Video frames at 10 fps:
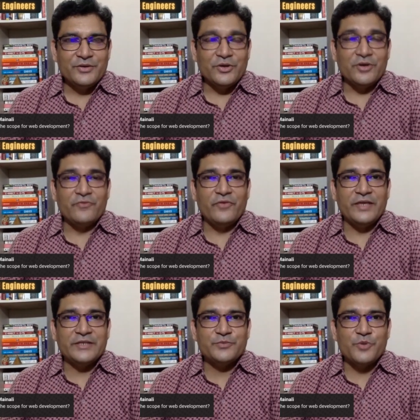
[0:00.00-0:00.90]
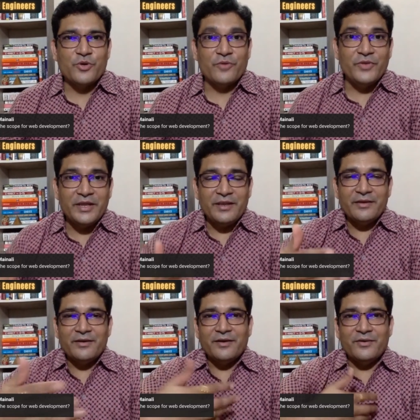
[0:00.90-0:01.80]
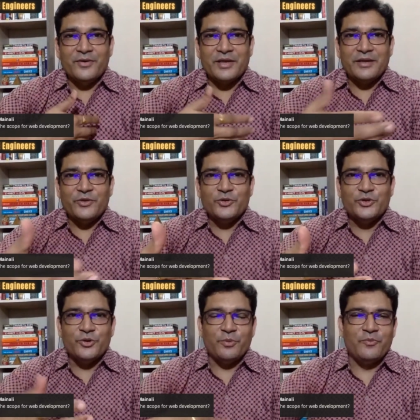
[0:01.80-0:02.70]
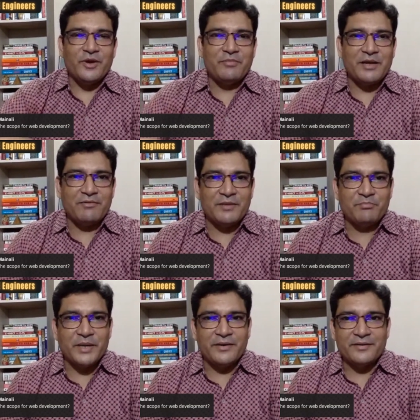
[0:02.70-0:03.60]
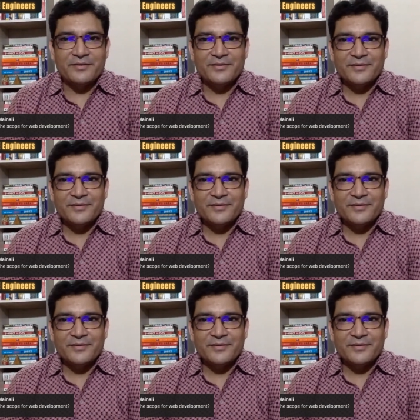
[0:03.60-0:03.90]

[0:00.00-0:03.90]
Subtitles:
You're on Facebook, YouTube, web development.